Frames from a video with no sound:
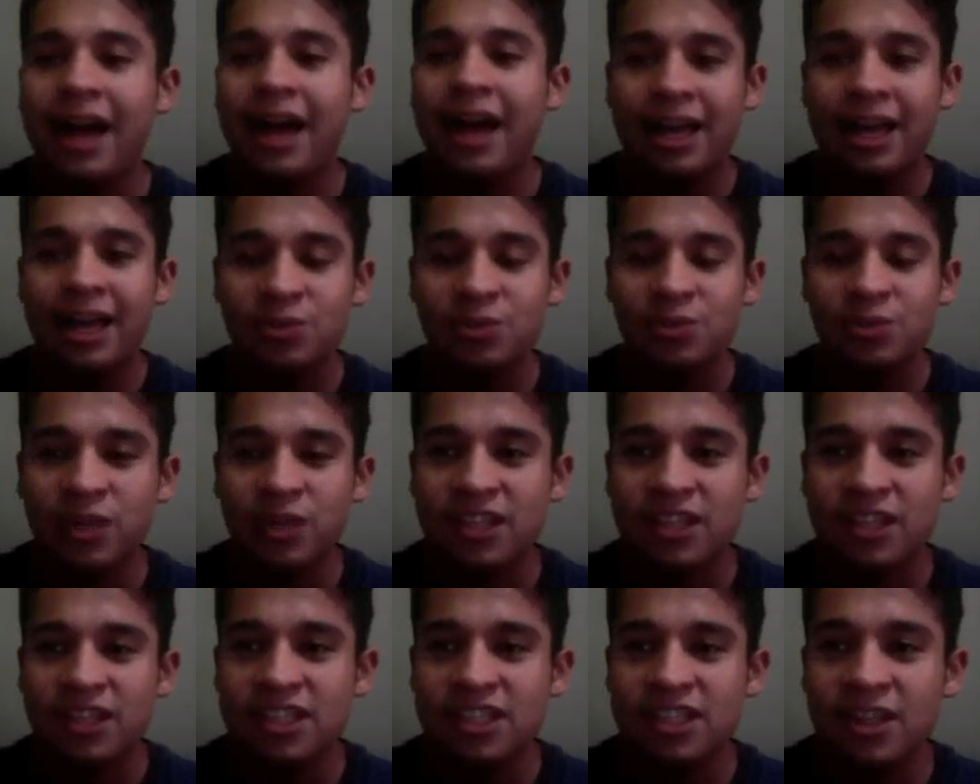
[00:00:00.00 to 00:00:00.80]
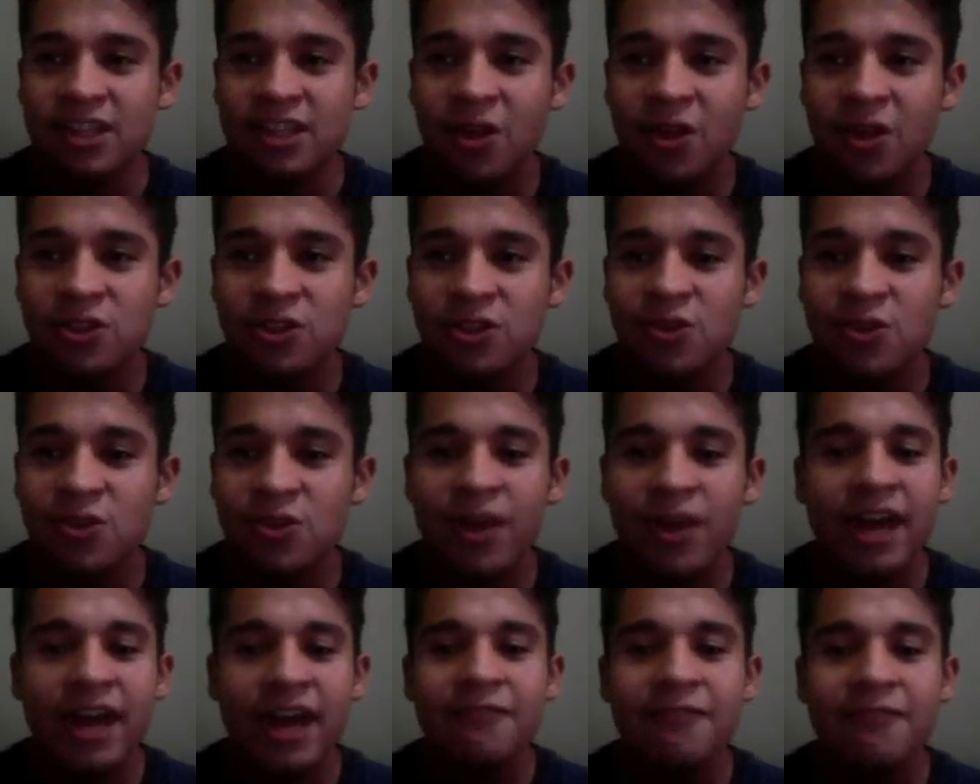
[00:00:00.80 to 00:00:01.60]
as we can see also,
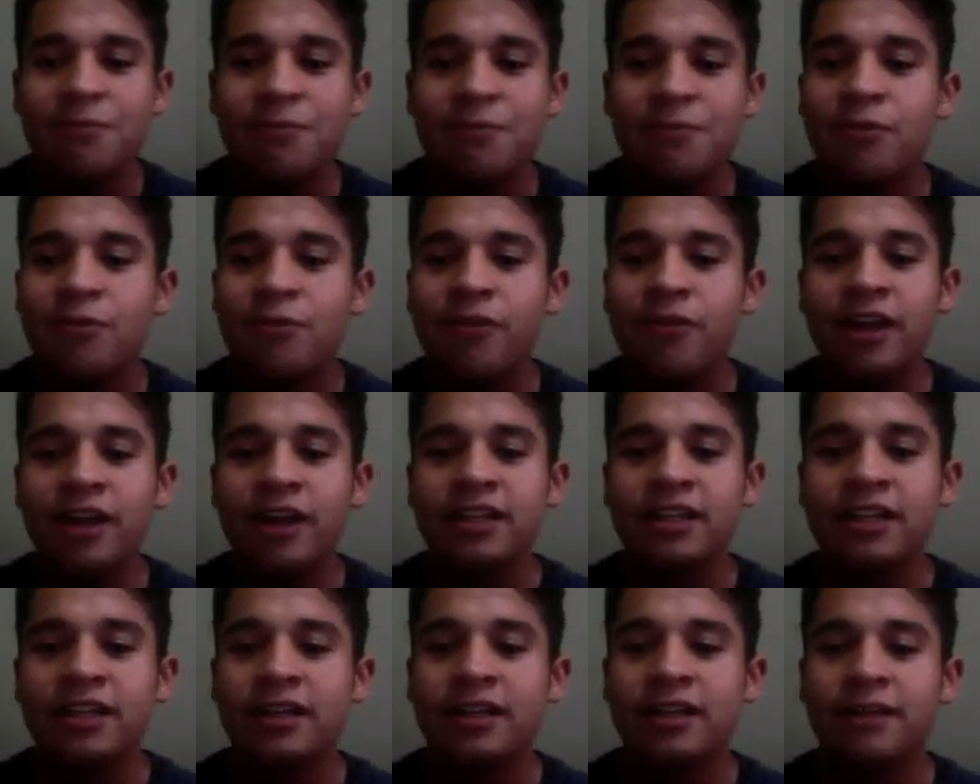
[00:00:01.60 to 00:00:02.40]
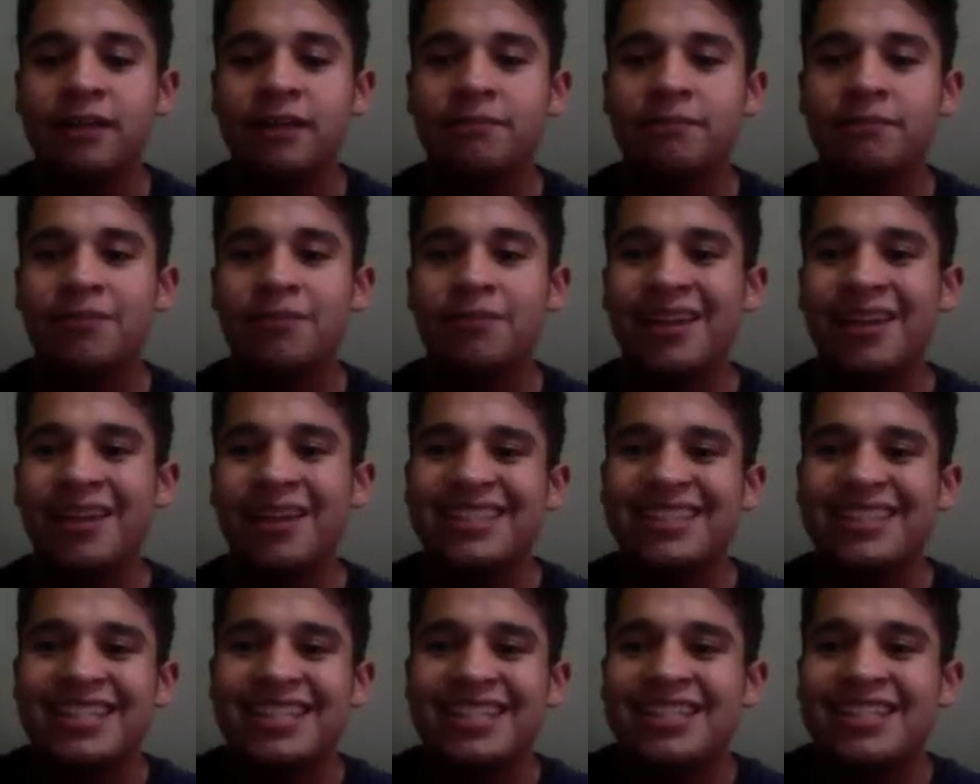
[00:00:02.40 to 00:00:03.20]
I haven't provided a
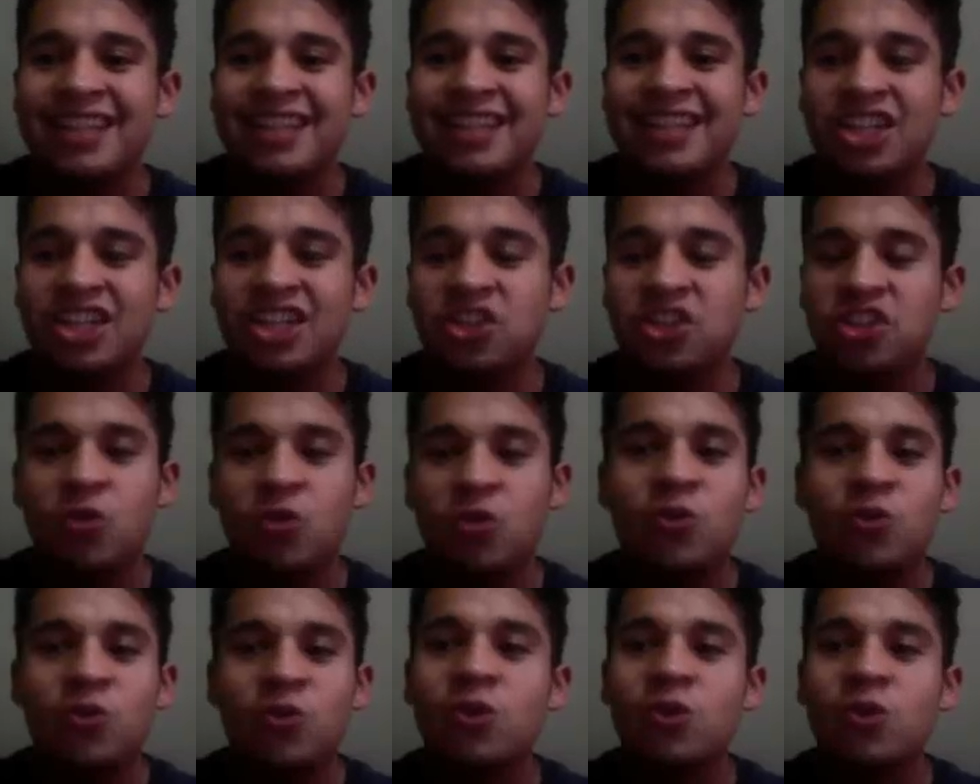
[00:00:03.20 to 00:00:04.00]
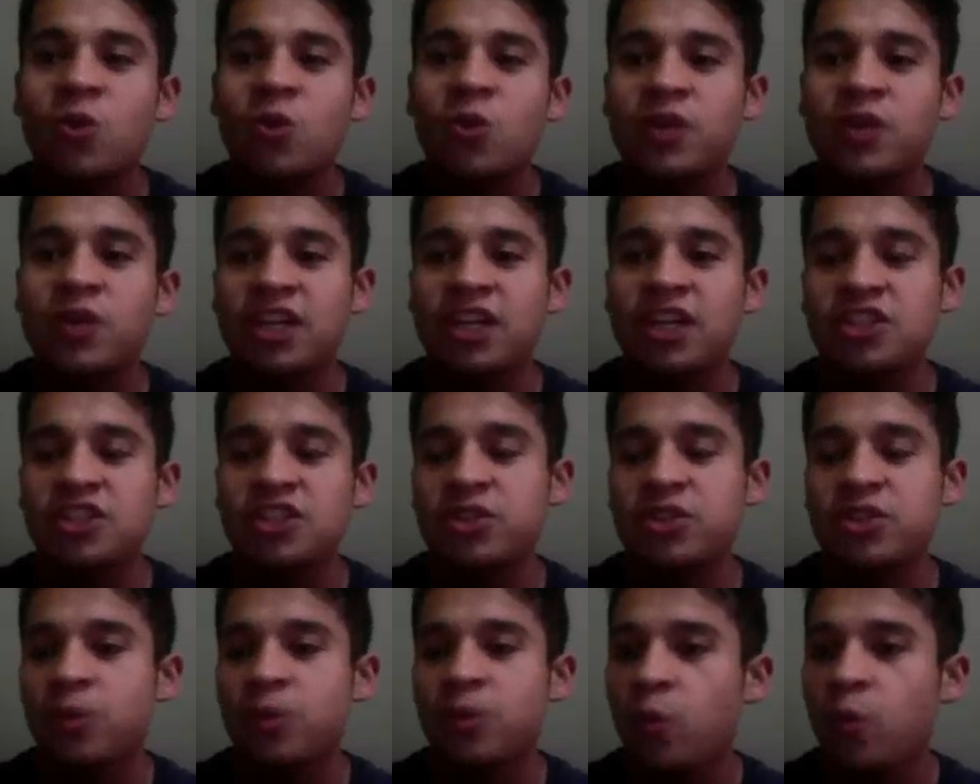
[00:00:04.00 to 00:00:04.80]
destination or a
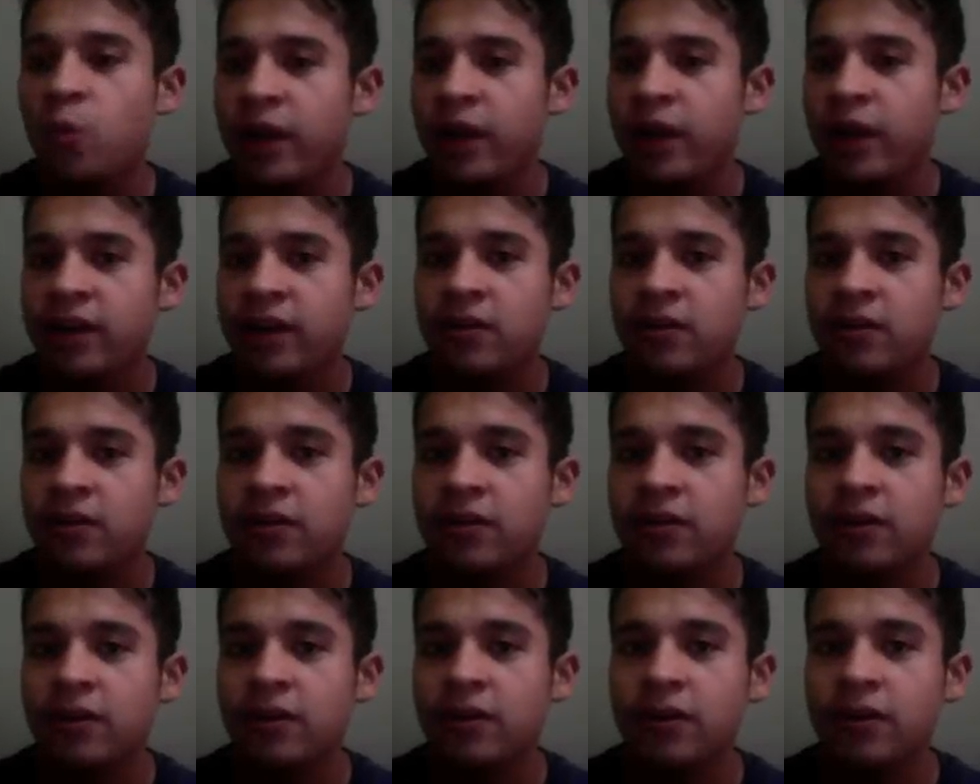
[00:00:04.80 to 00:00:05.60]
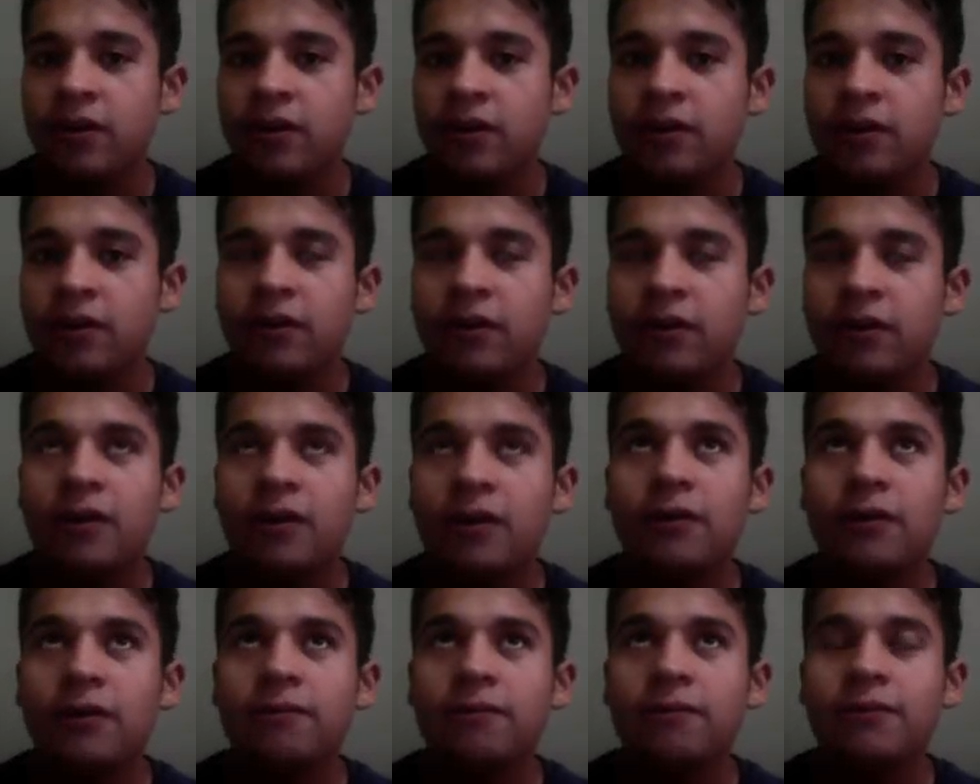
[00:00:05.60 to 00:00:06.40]
location to where
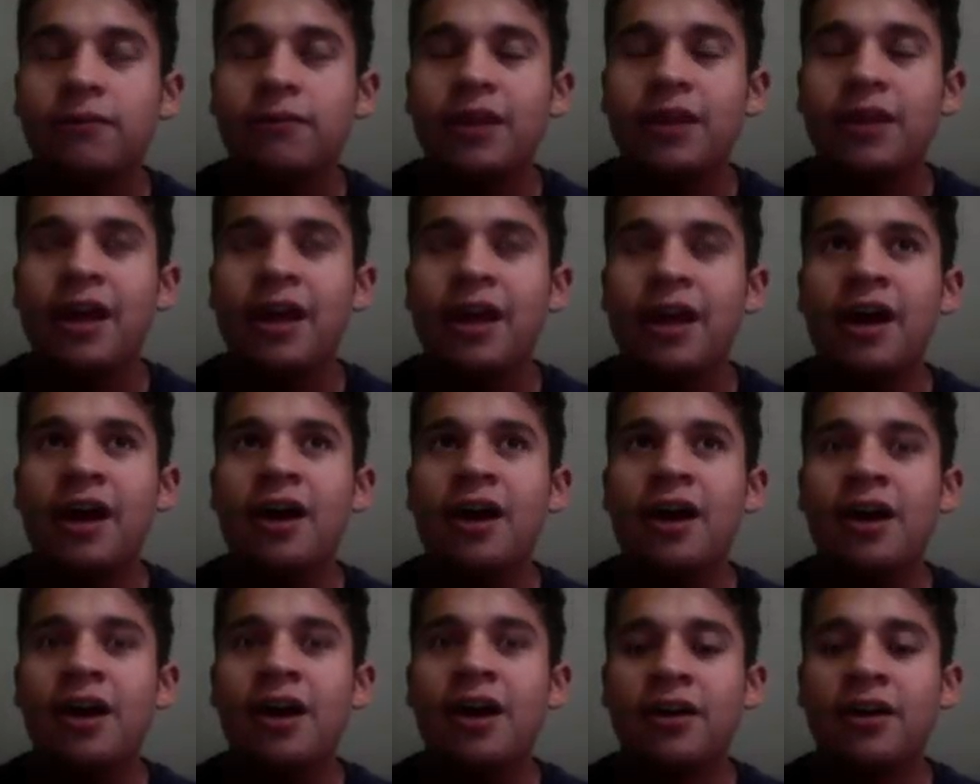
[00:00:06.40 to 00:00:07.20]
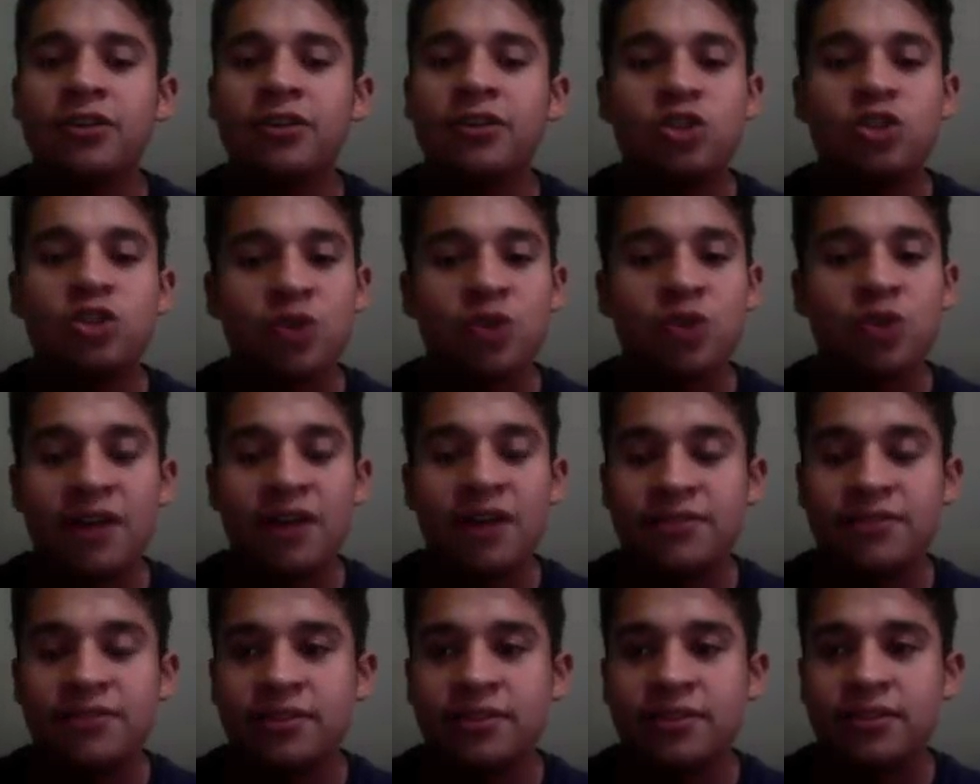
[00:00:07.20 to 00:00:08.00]
the
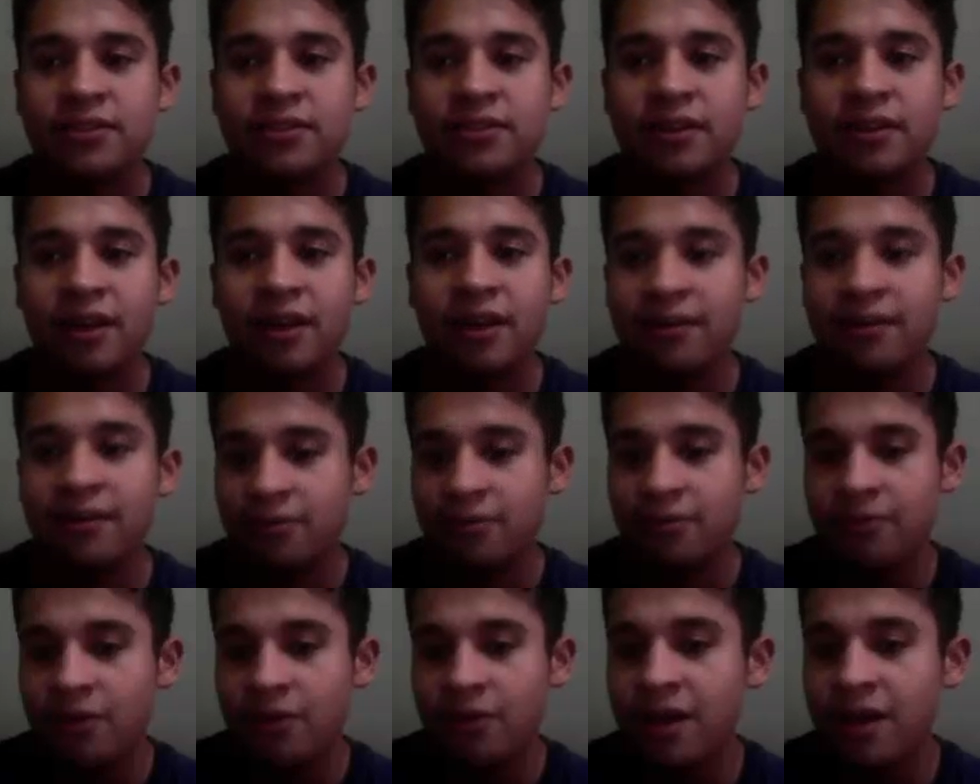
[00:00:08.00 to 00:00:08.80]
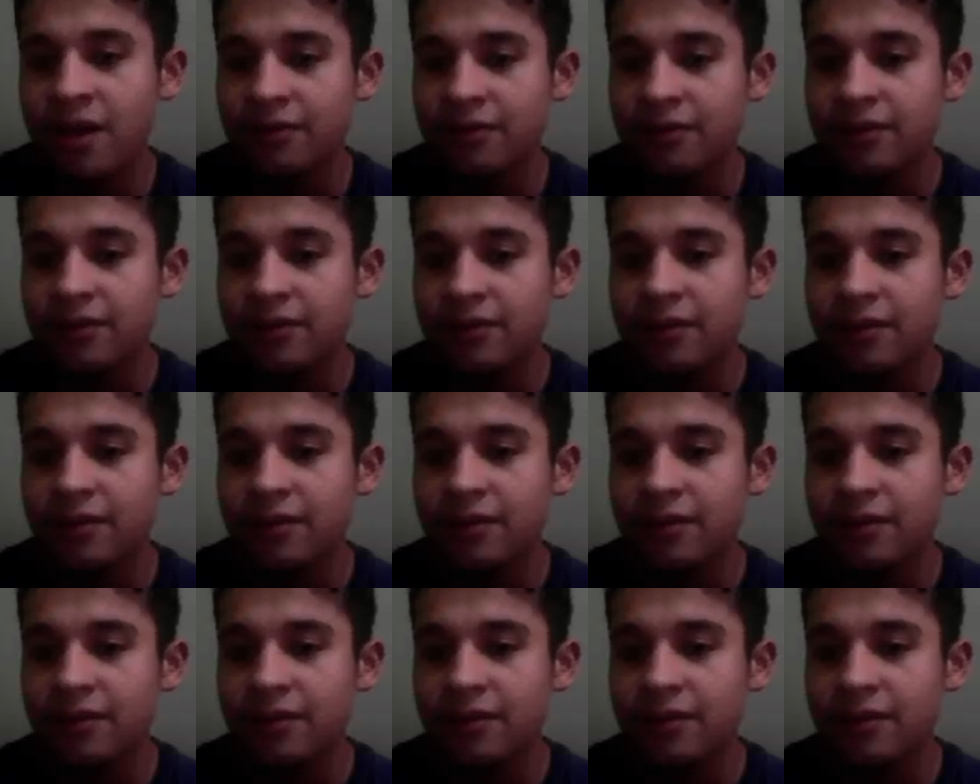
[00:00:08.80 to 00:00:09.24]
giraffes have returned,